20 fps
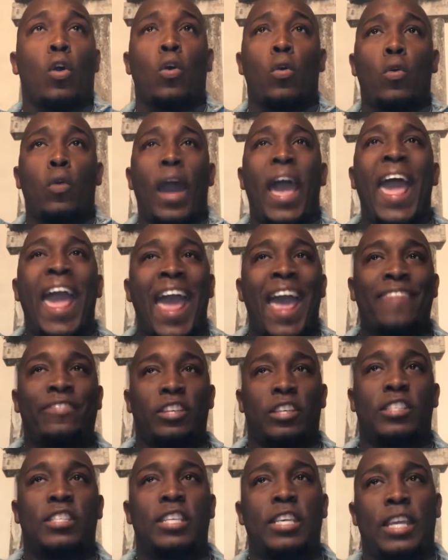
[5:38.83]
had
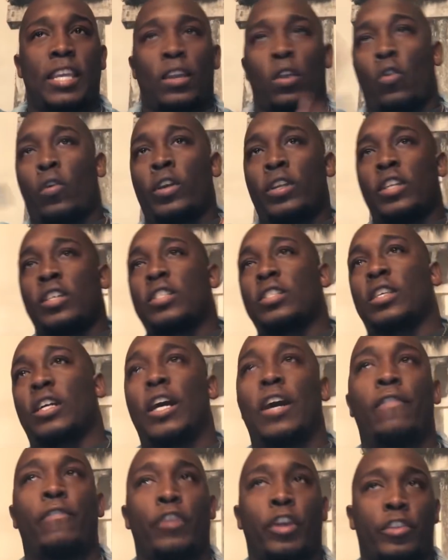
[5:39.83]
the tea or
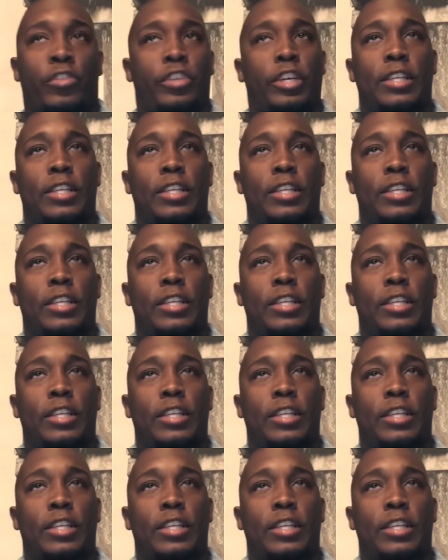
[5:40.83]
discovered